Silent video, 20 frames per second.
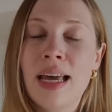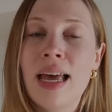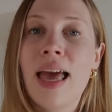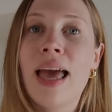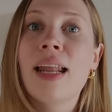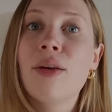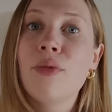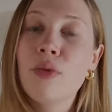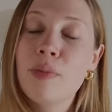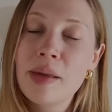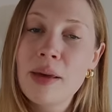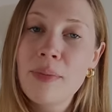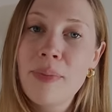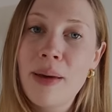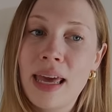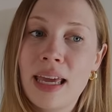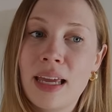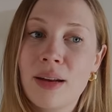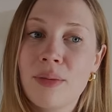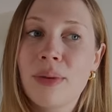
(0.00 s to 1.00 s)
And it would be a
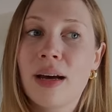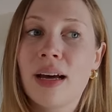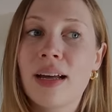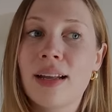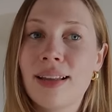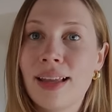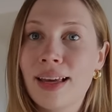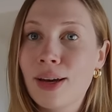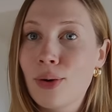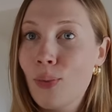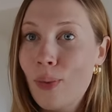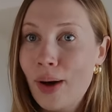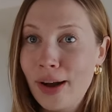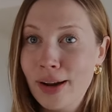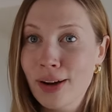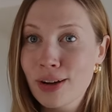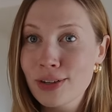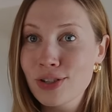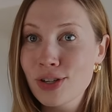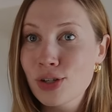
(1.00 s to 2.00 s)
pain, but like why
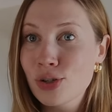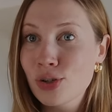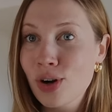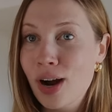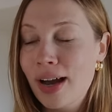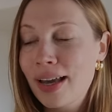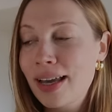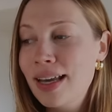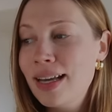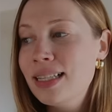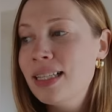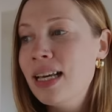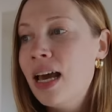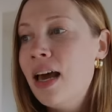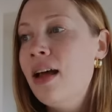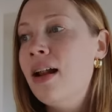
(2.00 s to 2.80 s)
not just try it?